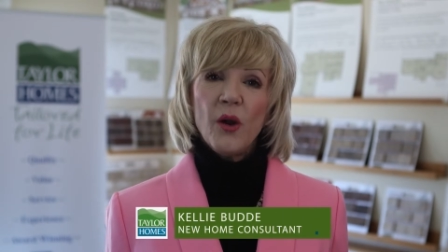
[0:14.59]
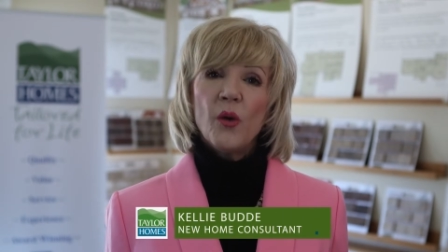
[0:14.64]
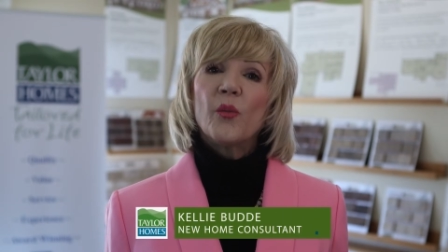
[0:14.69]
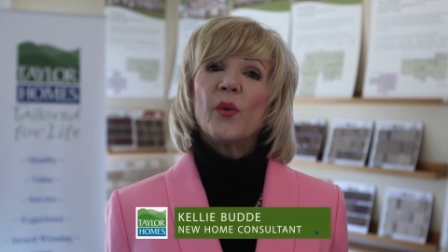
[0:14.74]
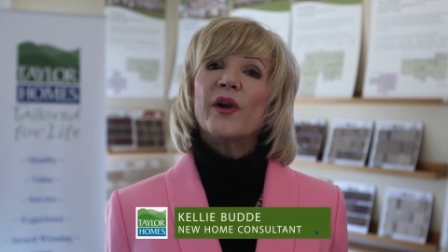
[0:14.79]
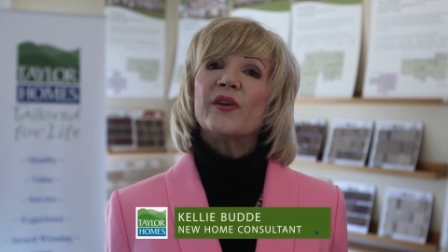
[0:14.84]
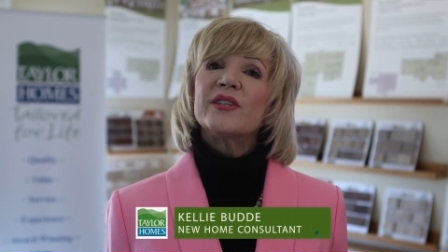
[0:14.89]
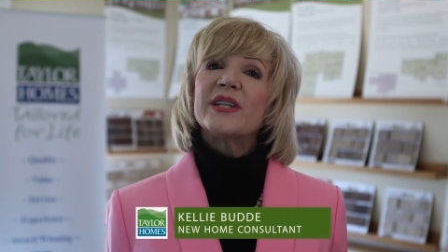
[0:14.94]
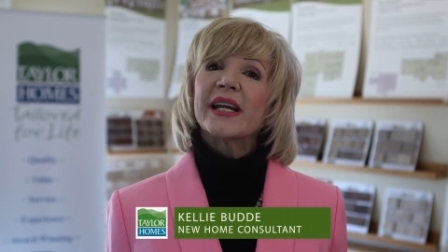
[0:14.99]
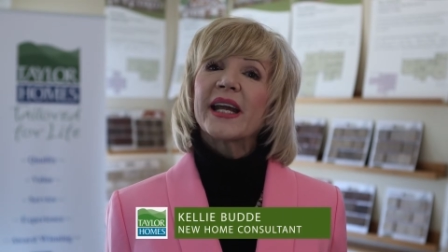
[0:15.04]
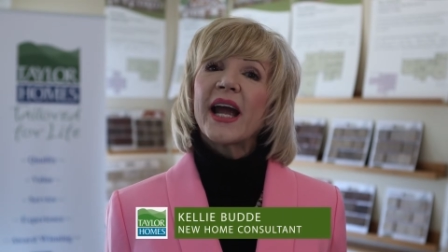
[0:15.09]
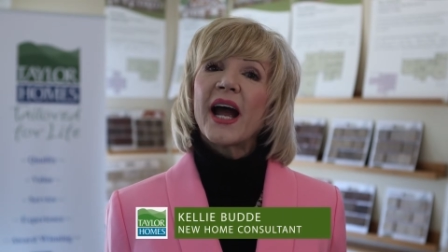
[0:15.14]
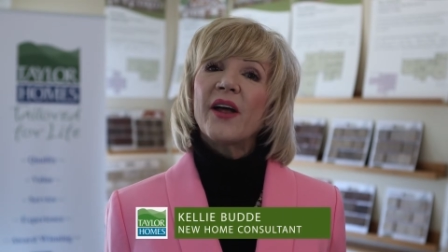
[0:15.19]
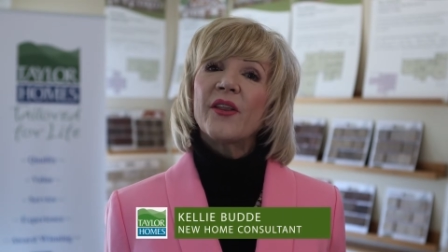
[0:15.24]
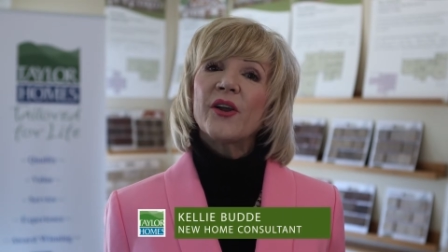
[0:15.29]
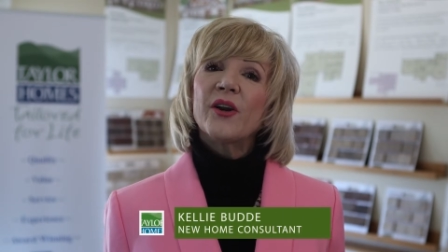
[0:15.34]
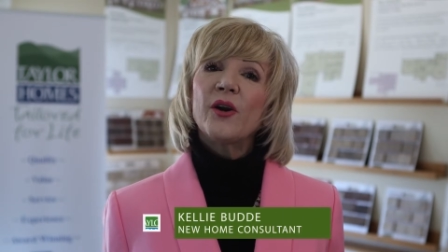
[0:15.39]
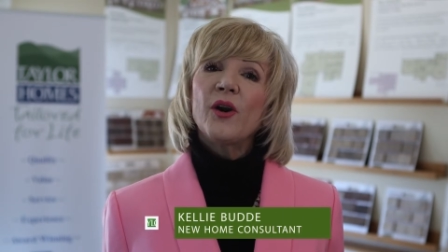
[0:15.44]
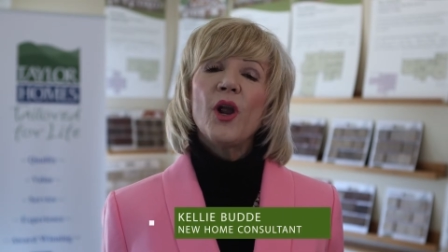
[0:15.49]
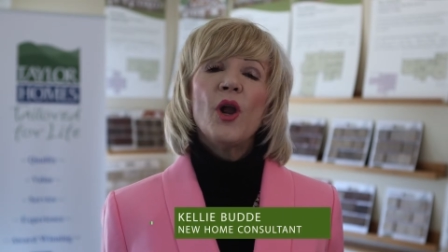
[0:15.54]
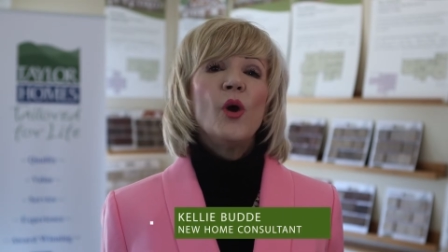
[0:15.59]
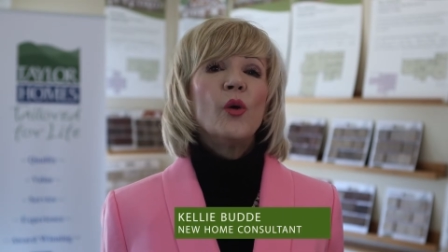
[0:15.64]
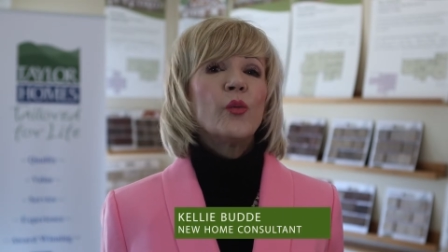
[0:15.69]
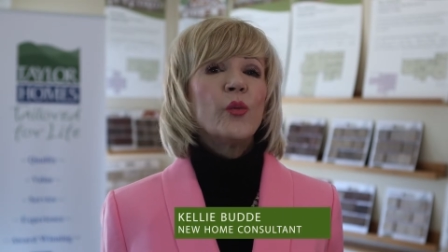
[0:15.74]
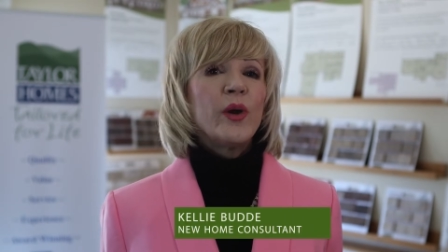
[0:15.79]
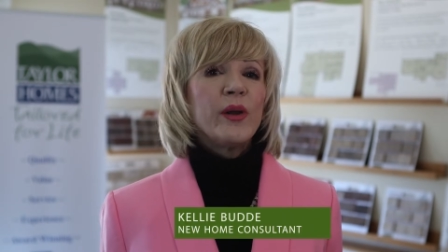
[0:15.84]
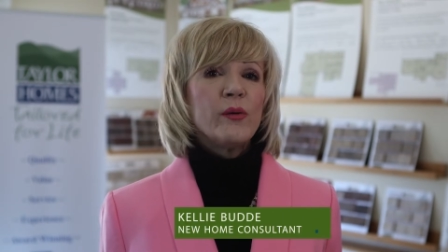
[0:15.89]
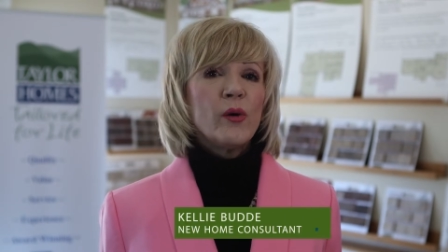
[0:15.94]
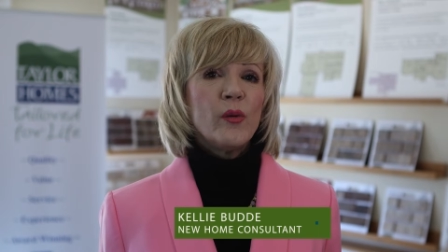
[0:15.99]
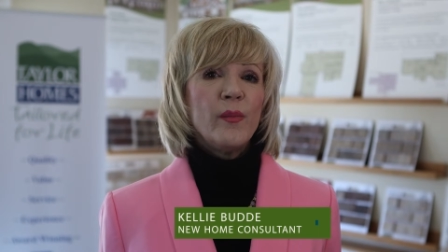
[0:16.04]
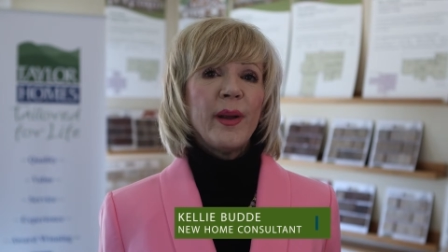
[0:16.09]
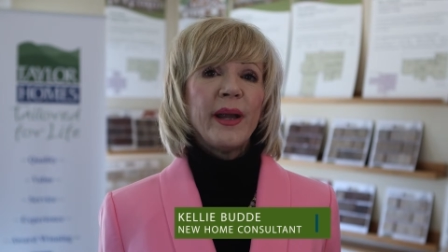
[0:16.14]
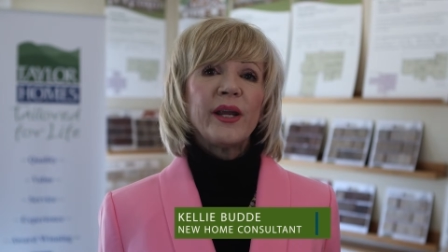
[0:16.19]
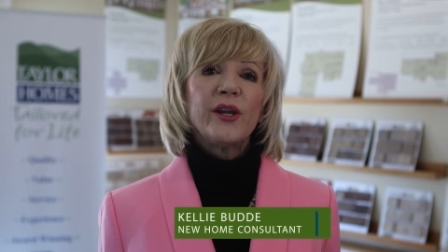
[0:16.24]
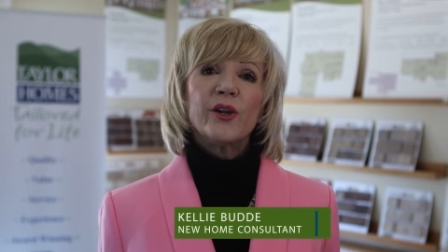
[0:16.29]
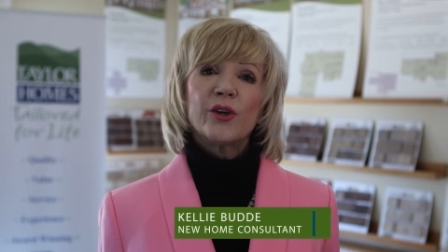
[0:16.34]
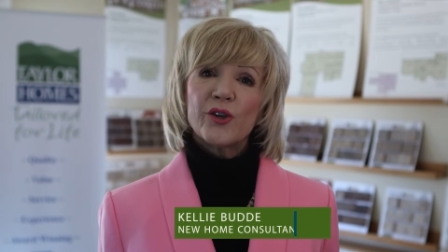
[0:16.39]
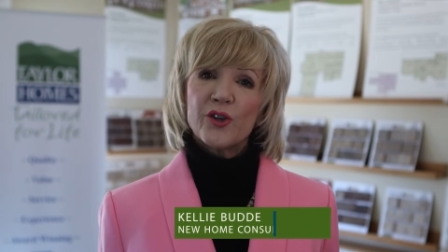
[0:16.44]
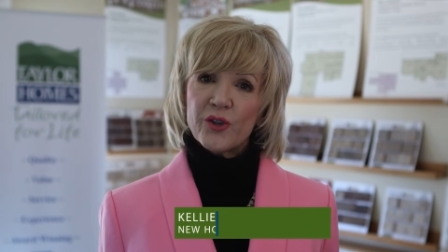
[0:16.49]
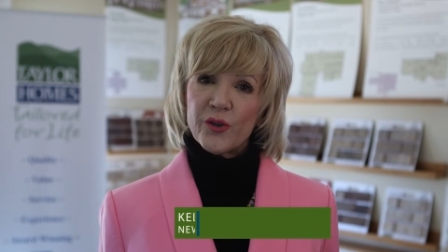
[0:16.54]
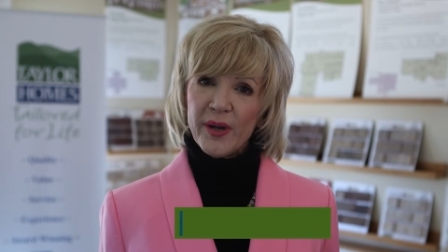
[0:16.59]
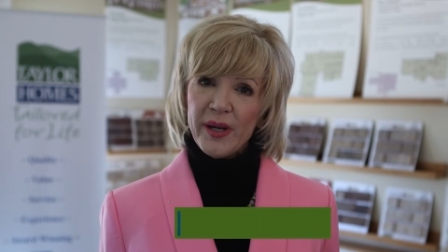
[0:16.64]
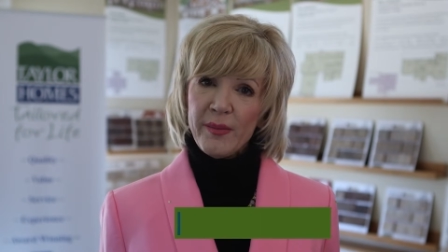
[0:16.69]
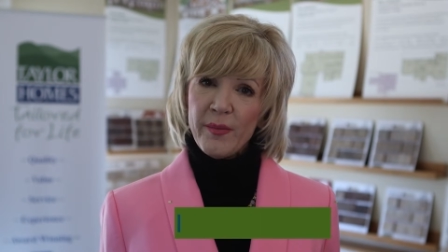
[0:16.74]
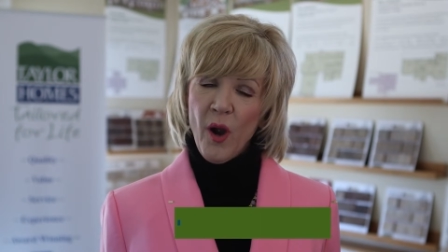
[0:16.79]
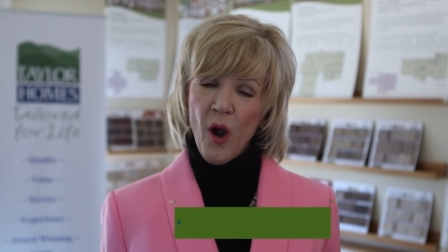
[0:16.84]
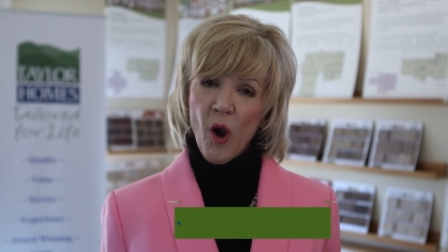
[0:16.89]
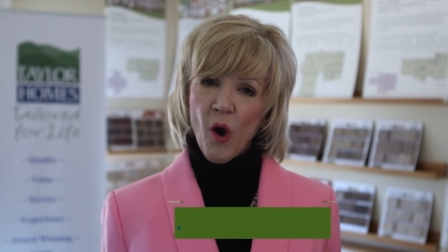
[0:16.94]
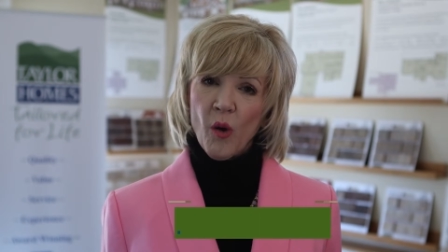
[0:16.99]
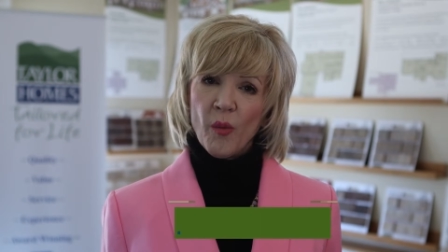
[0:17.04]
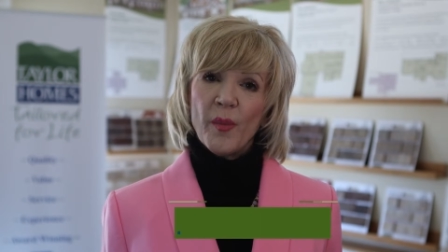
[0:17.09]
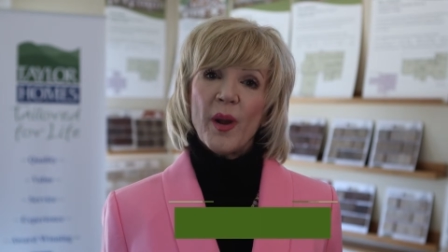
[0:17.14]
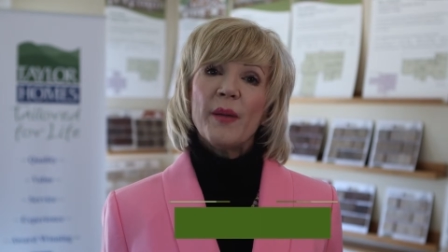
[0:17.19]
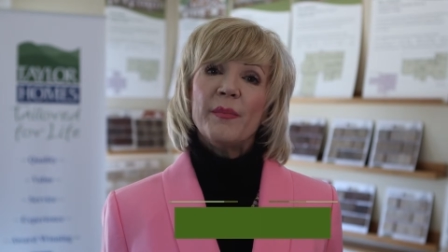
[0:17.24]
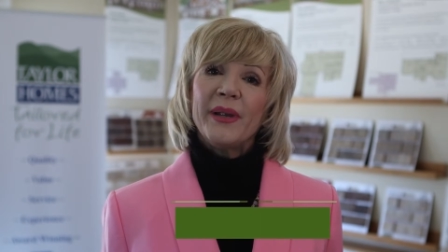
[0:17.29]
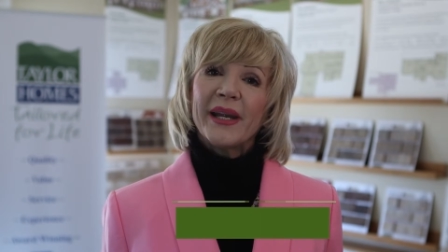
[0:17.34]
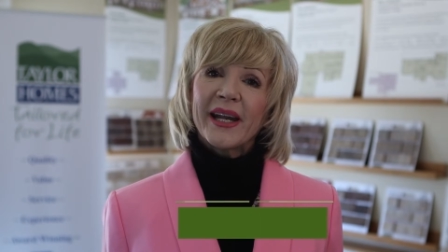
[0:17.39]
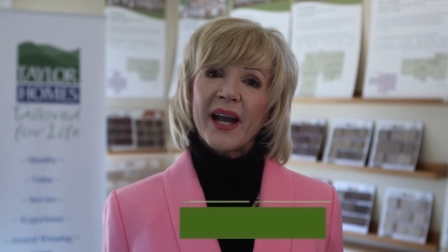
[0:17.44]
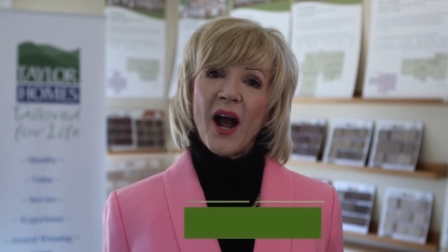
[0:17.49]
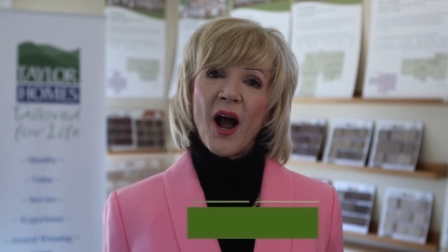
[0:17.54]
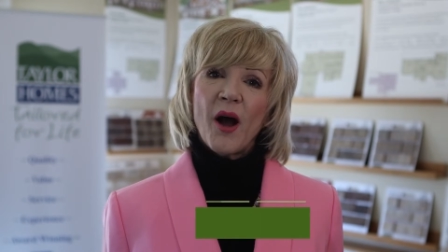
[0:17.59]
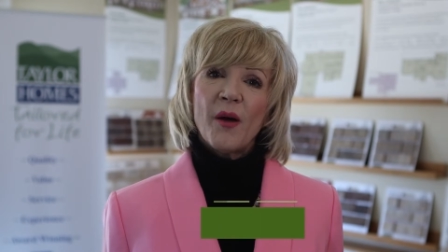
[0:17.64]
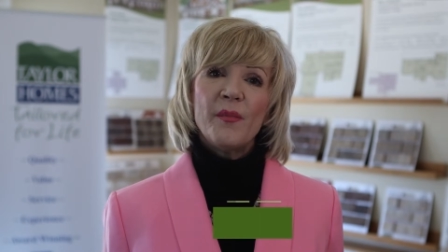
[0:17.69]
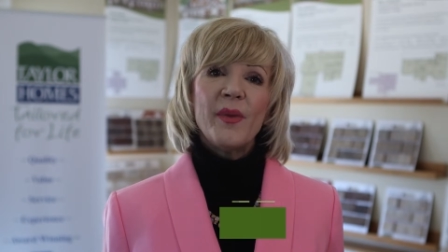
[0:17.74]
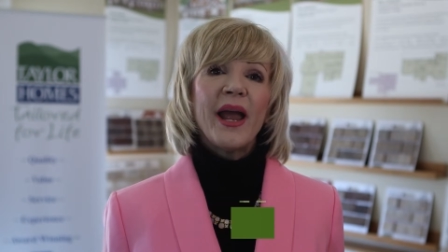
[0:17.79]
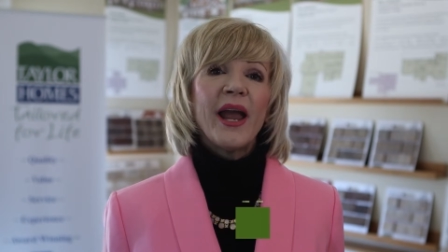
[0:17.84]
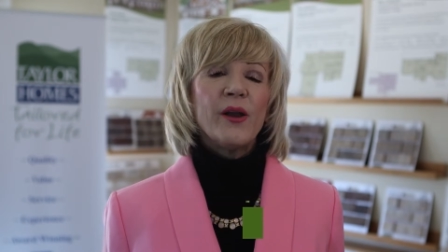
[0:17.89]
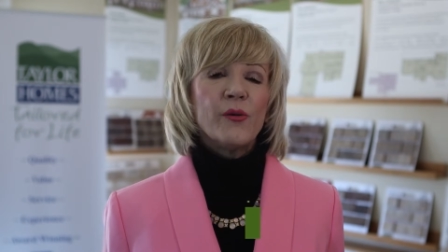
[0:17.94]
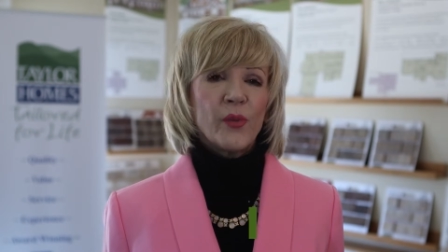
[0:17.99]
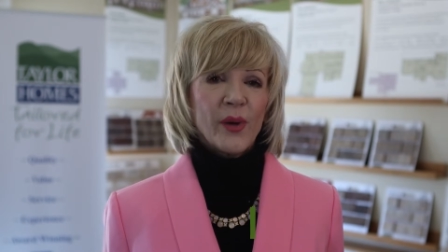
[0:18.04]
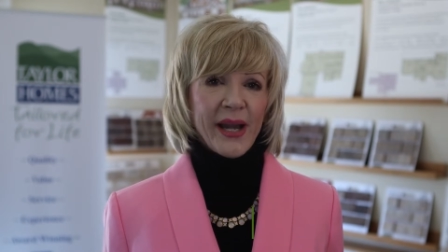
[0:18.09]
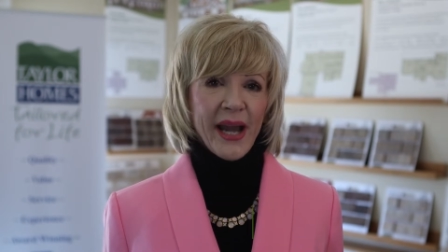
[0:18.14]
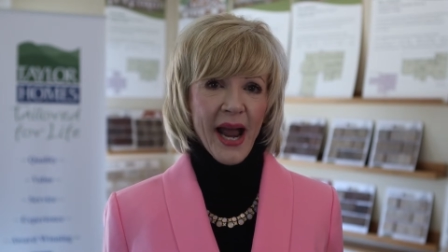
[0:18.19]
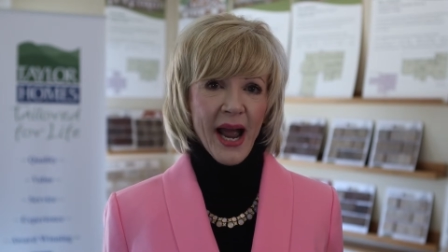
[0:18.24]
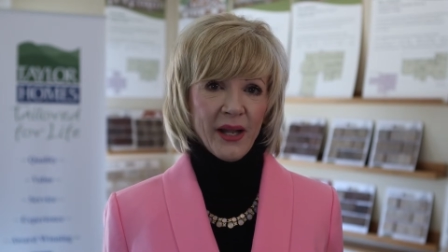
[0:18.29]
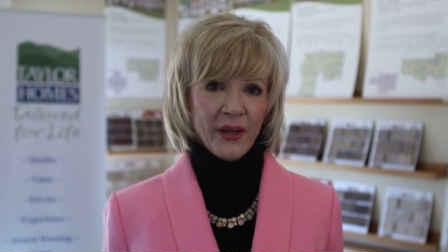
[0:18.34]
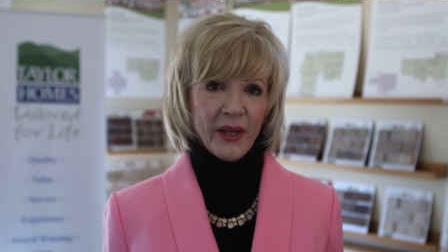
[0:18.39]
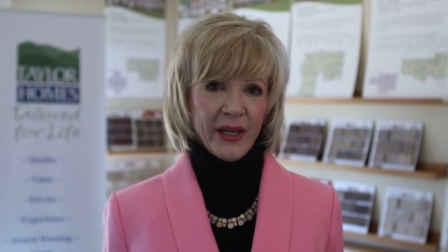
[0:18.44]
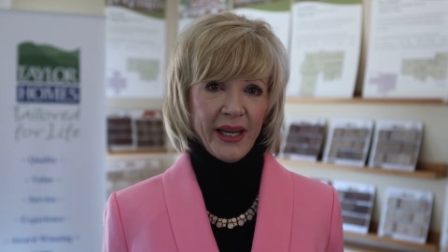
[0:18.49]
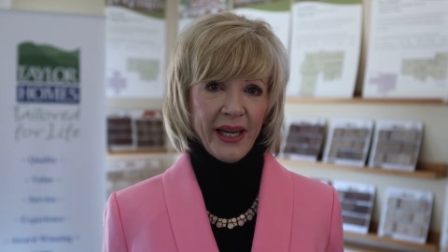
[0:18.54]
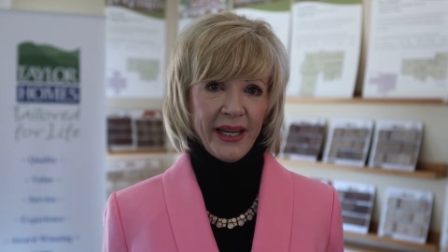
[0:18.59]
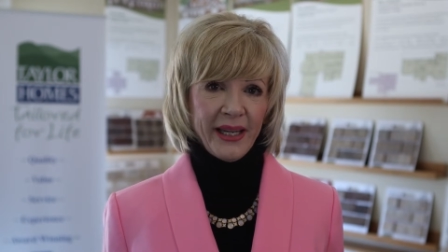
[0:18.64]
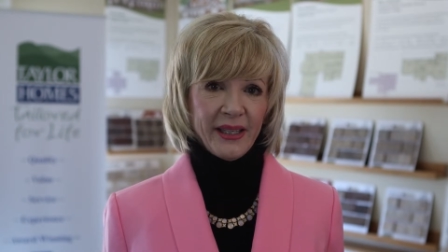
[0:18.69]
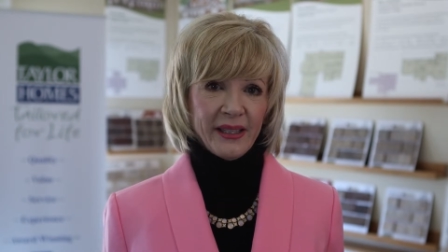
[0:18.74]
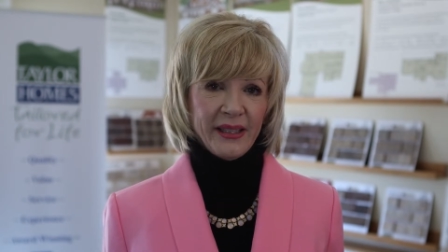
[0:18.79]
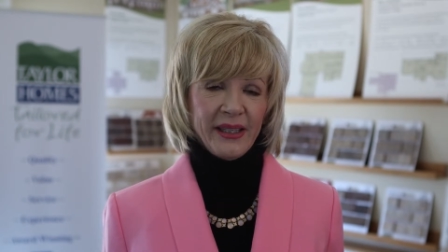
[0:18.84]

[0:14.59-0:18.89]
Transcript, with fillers: where together we will make your dream home become a reality.